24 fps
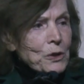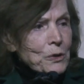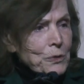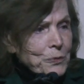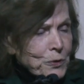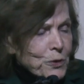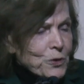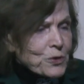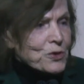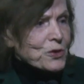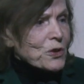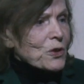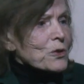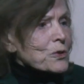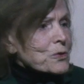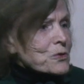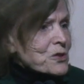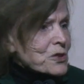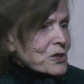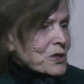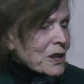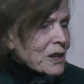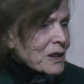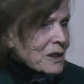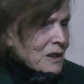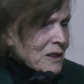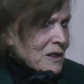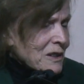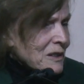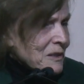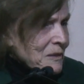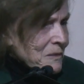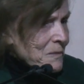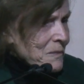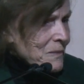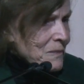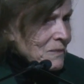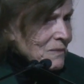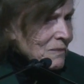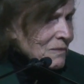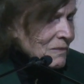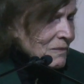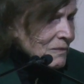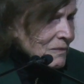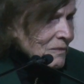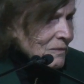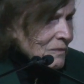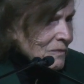First of all, for its own sake,
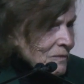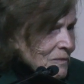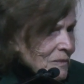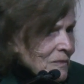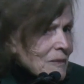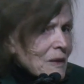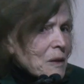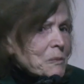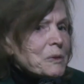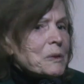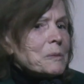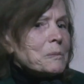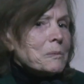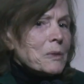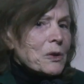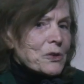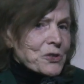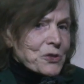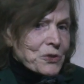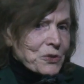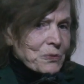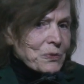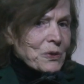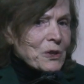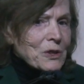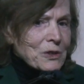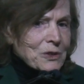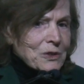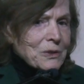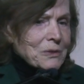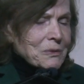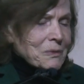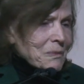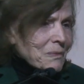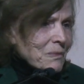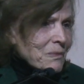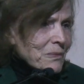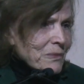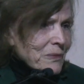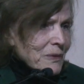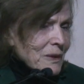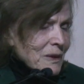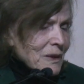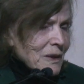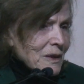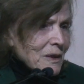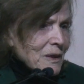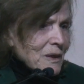but most of
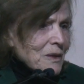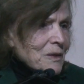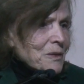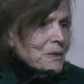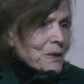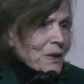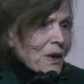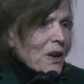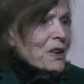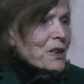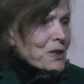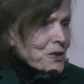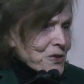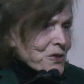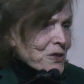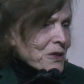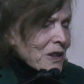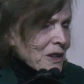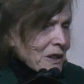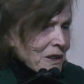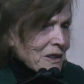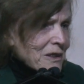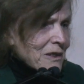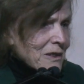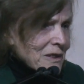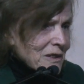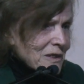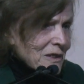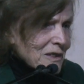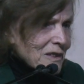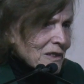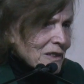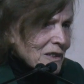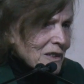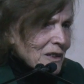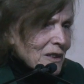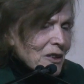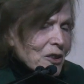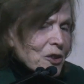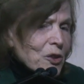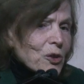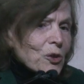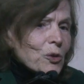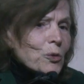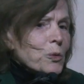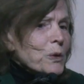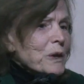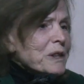all, for our sake.
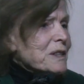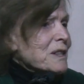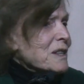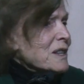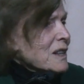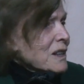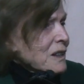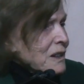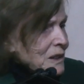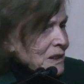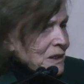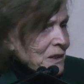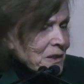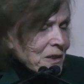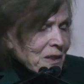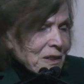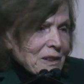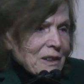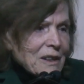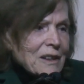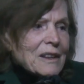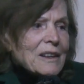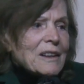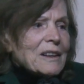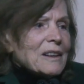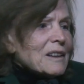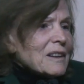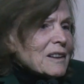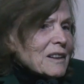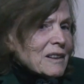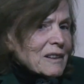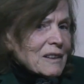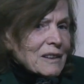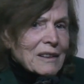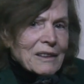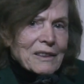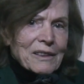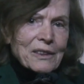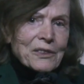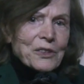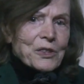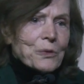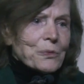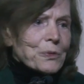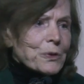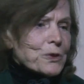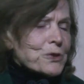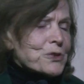We need
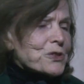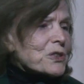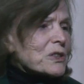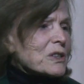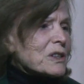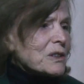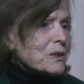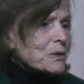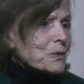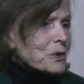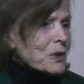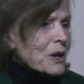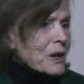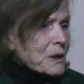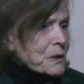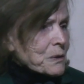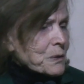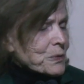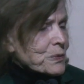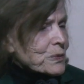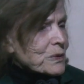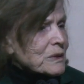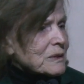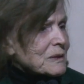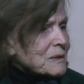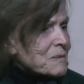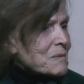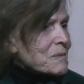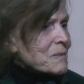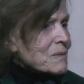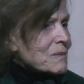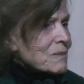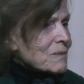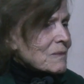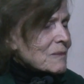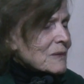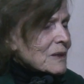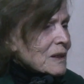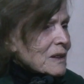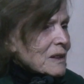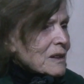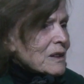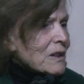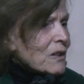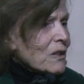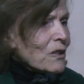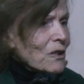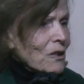the diversity of life,
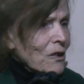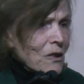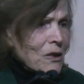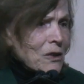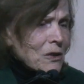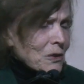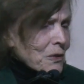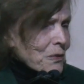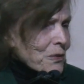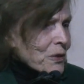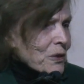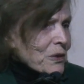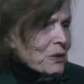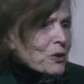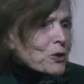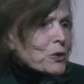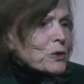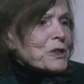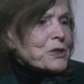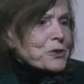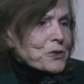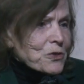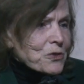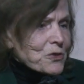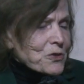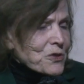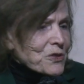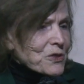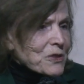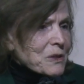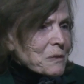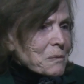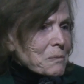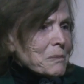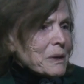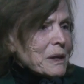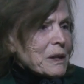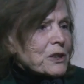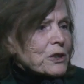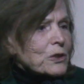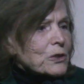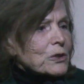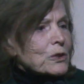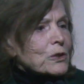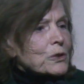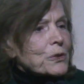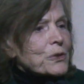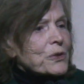all of the creatures
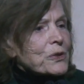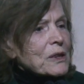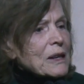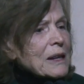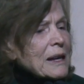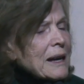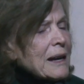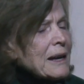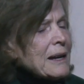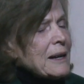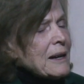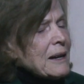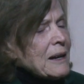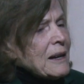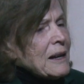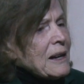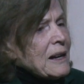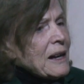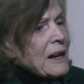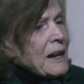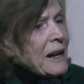that make Earth